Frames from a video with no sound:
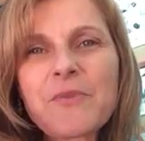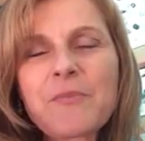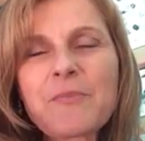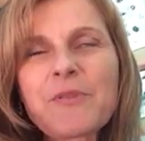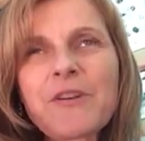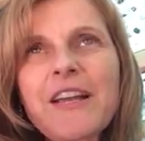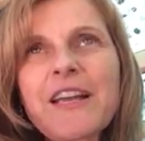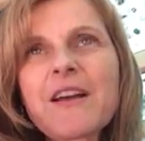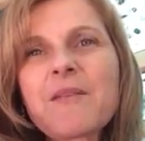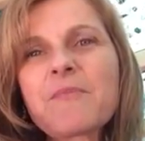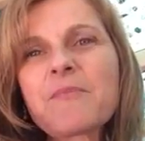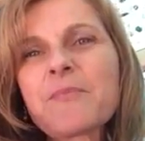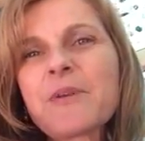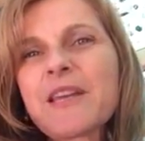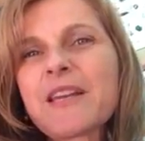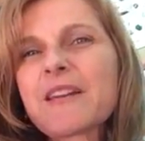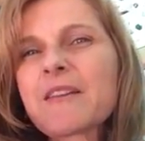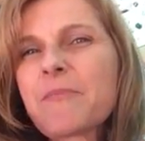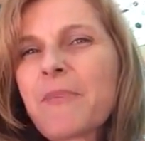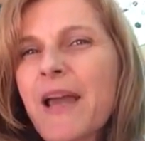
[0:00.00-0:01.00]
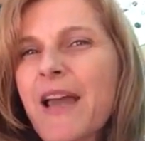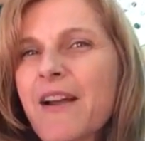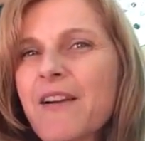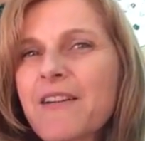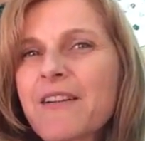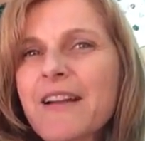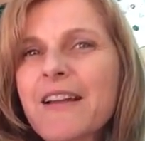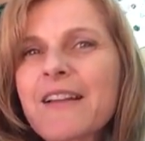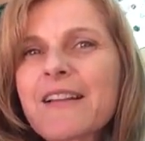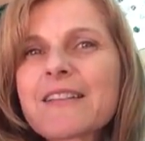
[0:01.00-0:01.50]
bring up being a
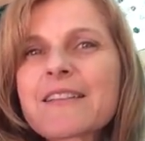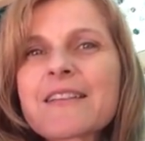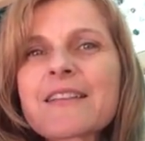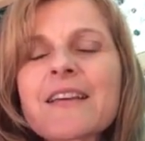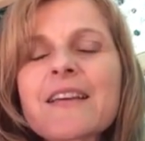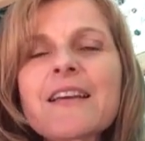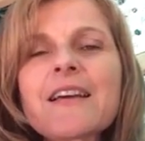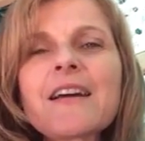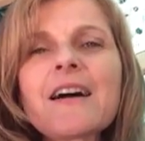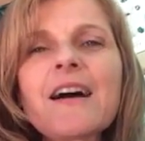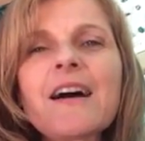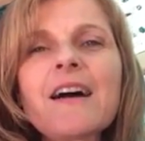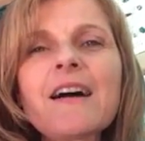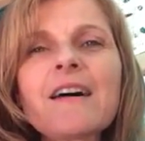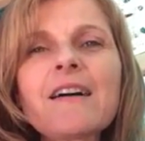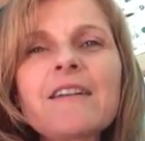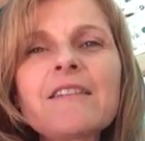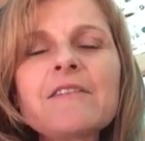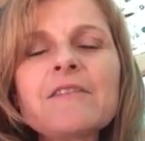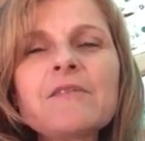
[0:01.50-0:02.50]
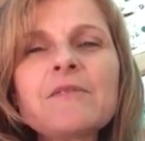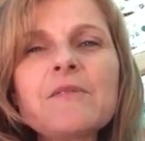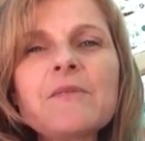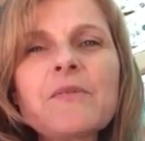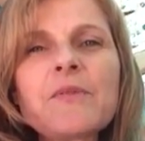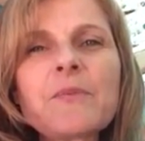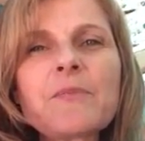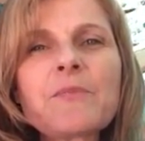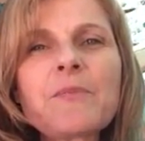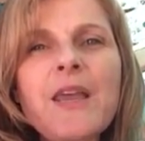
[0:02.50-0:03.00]
parent,
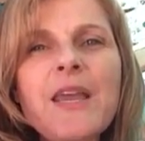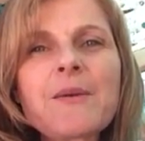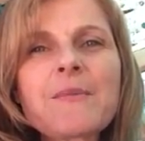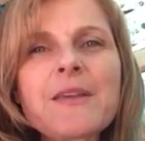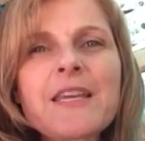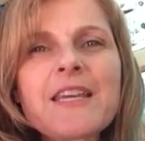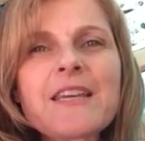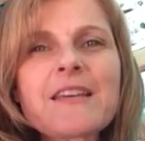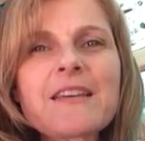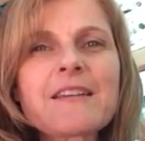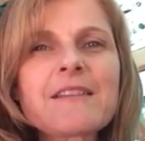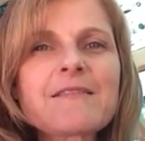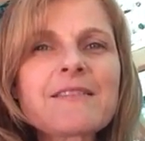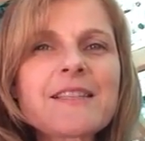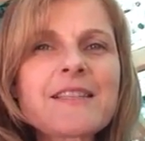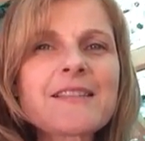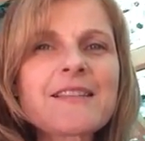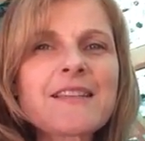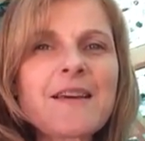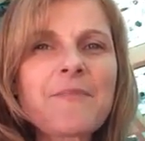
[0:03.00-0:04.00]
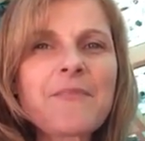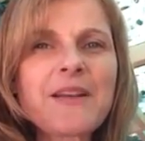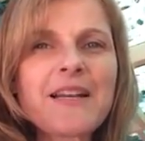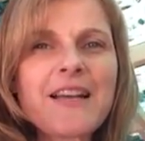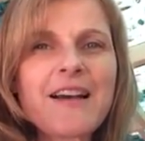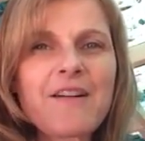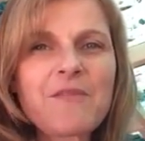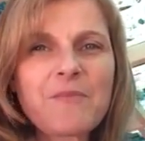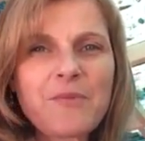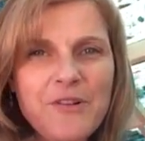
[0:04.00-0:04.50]
maybe stepping
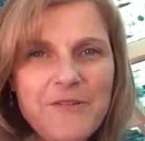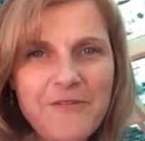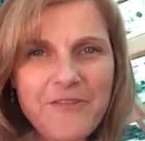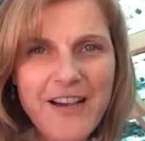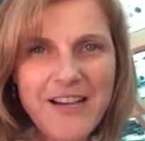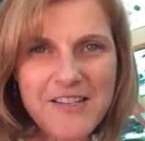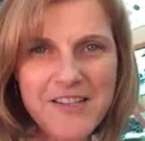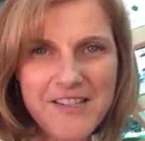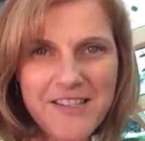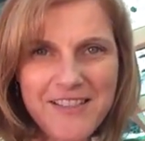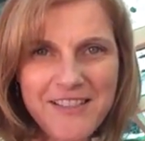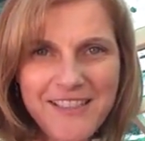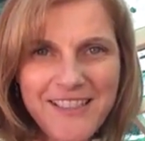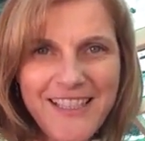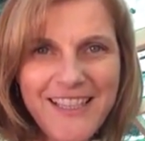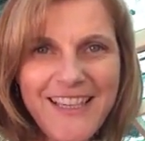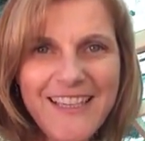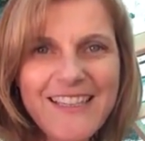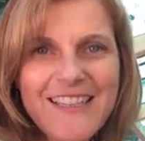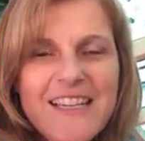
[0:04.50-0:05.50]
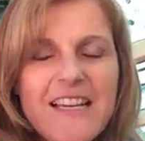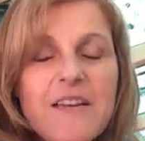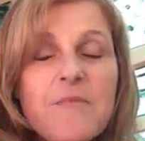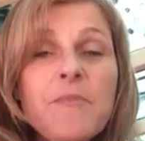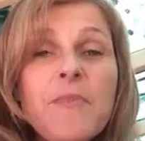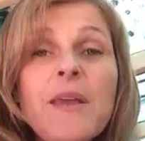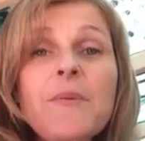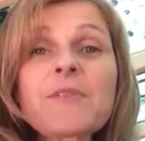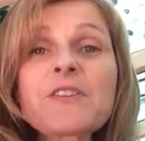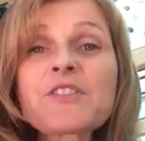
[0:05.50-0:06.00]
out professionally,
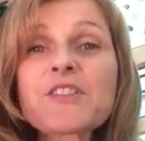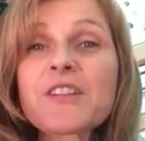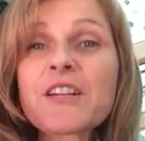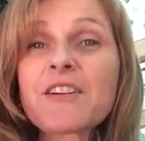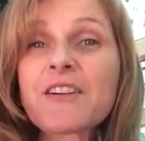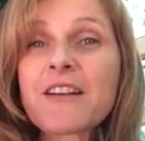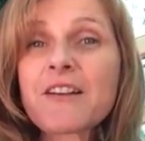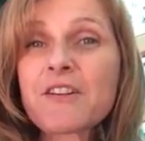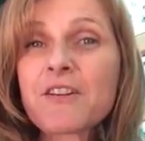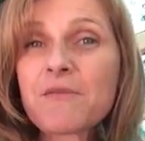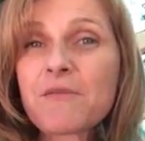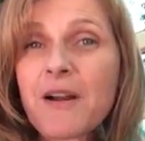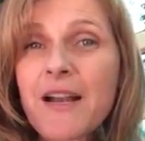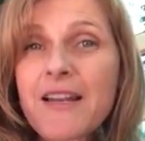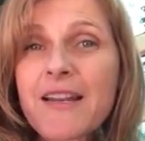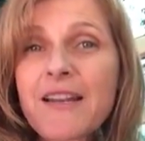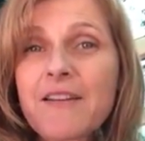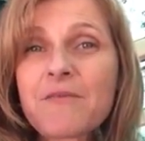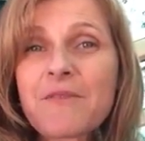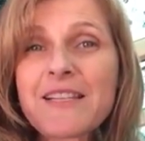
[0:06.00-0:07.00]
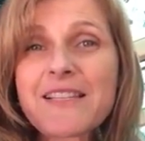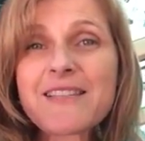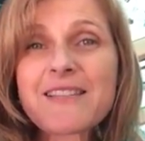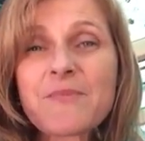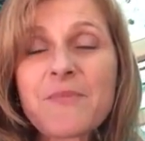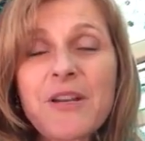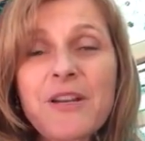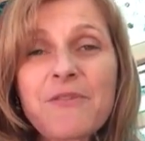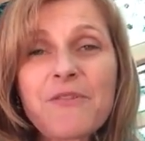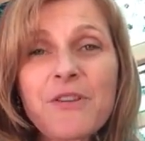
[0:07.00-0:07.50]
maybe sharing your writing with
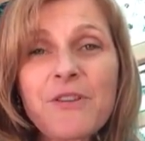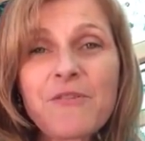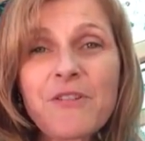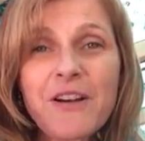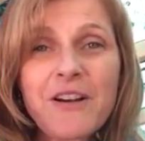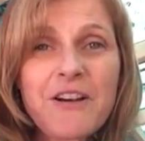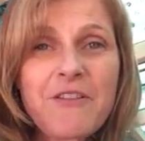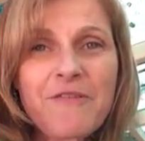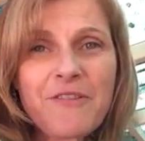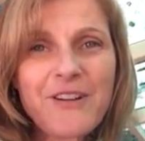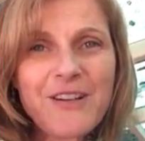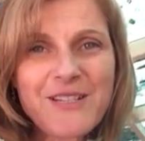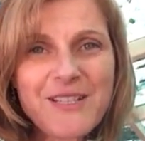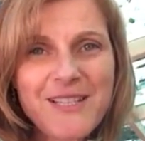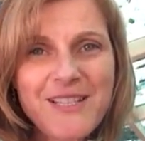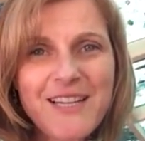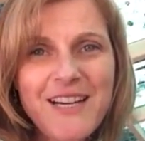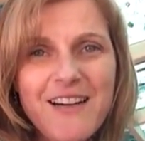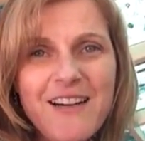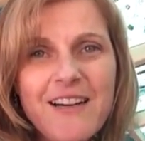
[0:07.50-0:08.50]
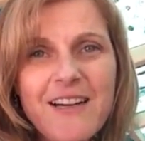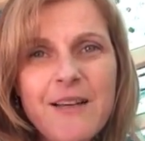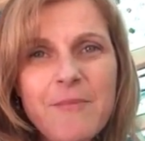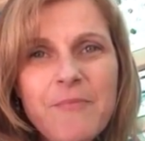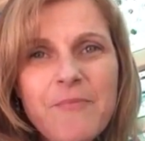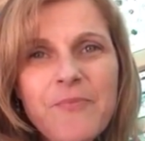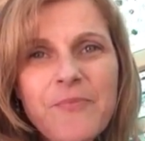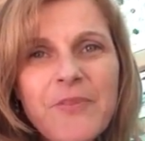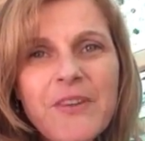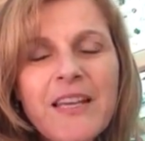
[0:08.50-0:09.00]
somebody for the very first time.